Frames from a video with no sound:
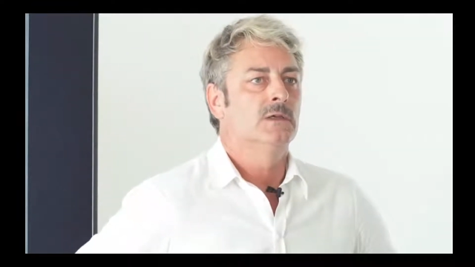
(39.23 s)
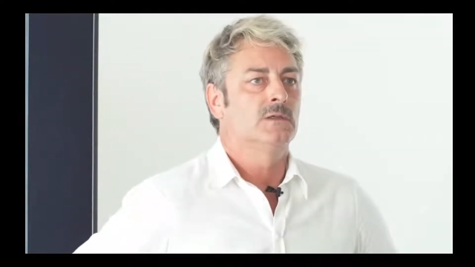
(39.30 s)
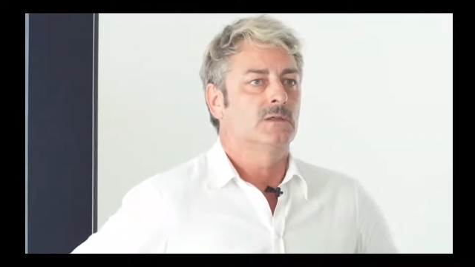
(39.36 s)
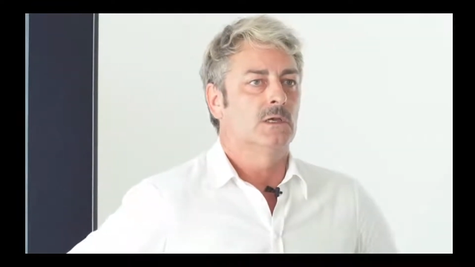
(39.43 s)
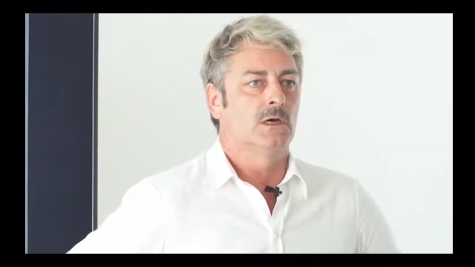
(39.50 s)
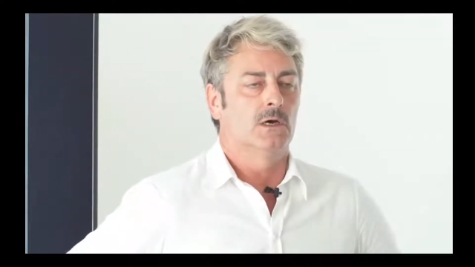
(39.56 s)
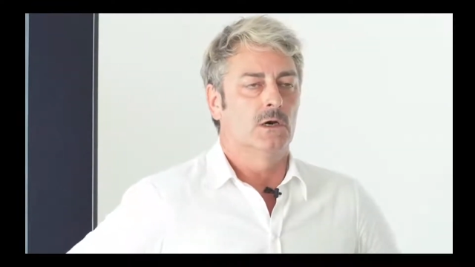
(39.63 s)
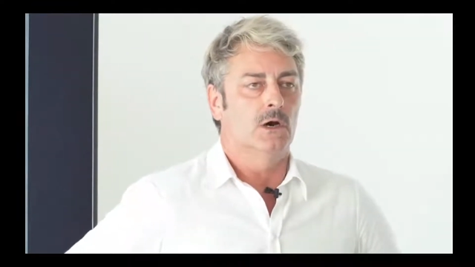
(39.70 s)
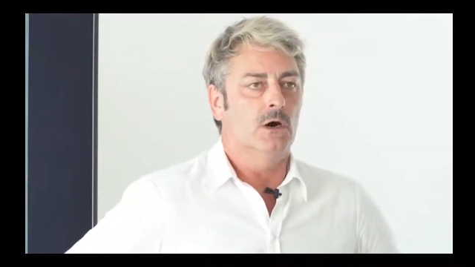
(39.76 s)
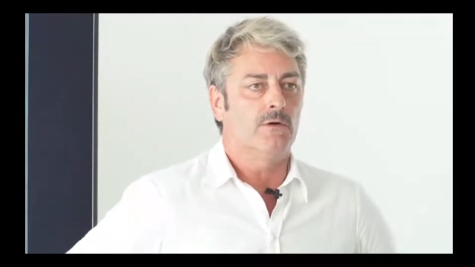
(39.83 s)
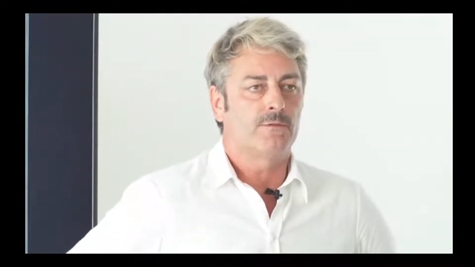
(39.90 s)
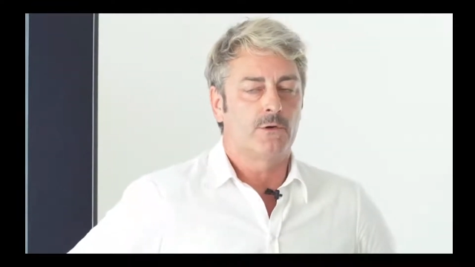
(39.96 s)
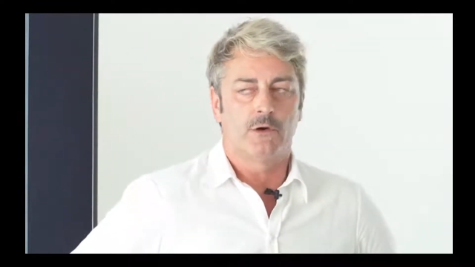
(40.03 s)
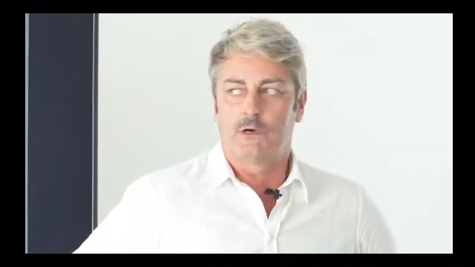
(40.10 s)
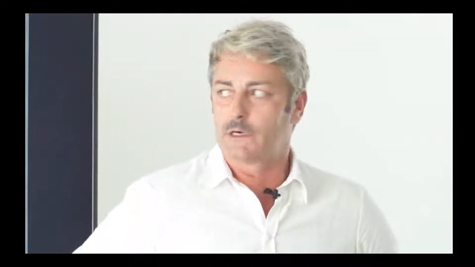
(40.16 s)
So,
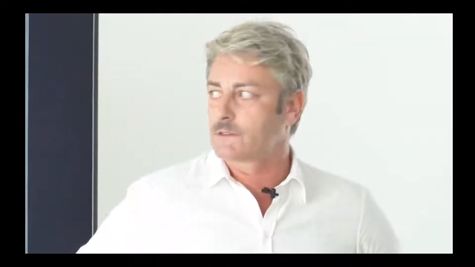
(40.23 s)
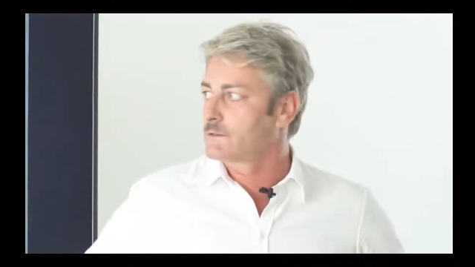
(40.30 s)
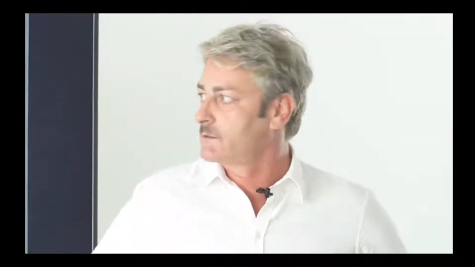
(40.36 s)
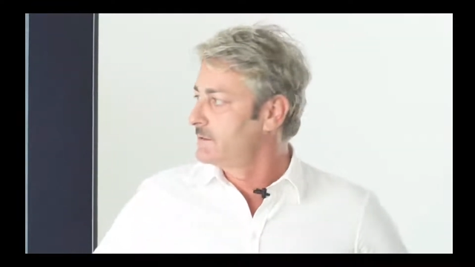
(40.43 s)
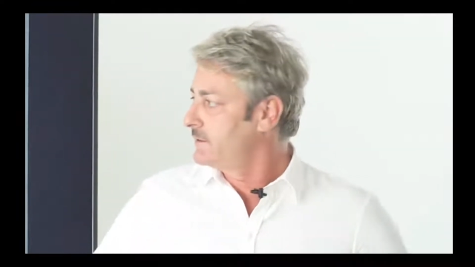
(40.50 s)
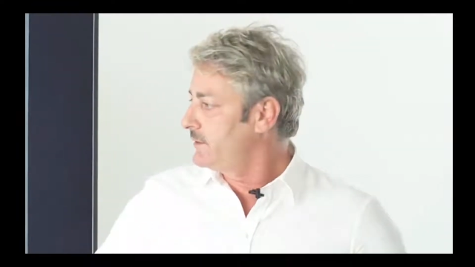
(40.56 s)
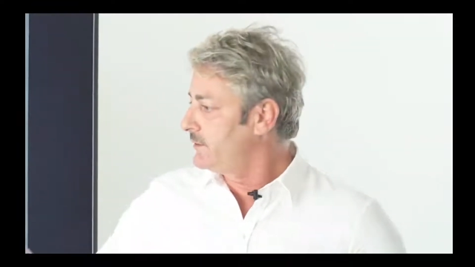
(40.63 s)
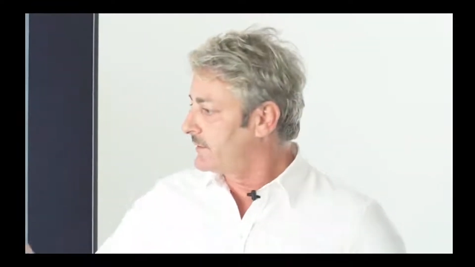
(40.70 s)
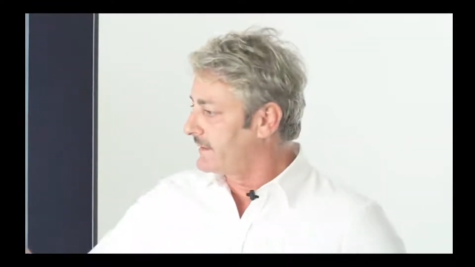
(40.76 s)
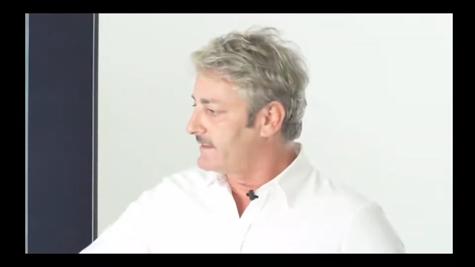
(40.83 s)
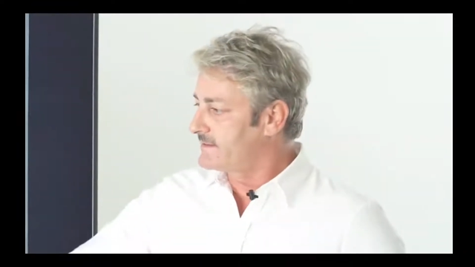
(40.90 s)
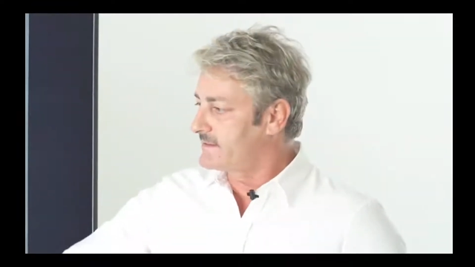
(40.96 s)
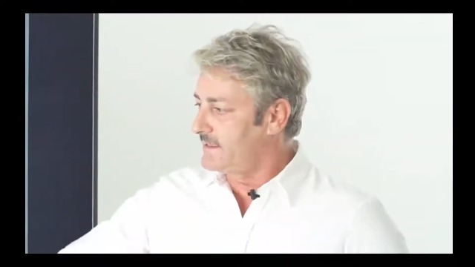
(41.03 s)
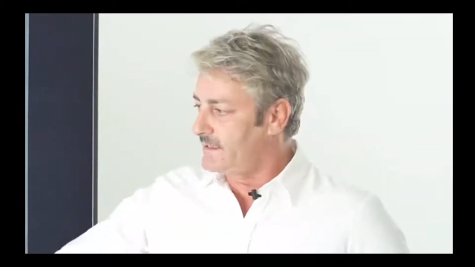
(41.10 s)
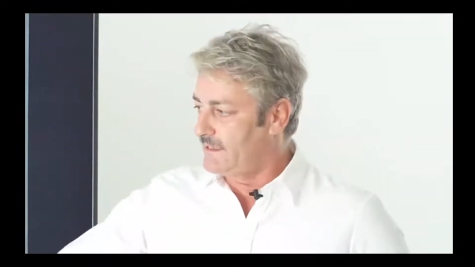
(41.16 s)
of course, you
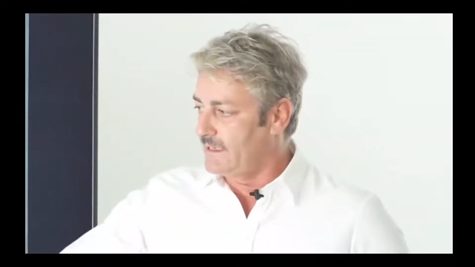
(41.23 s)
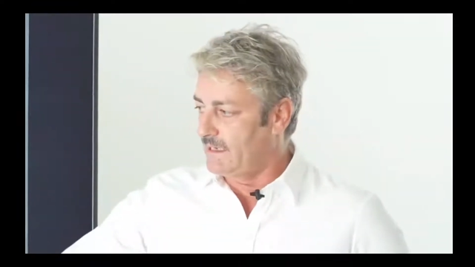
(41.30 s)
can see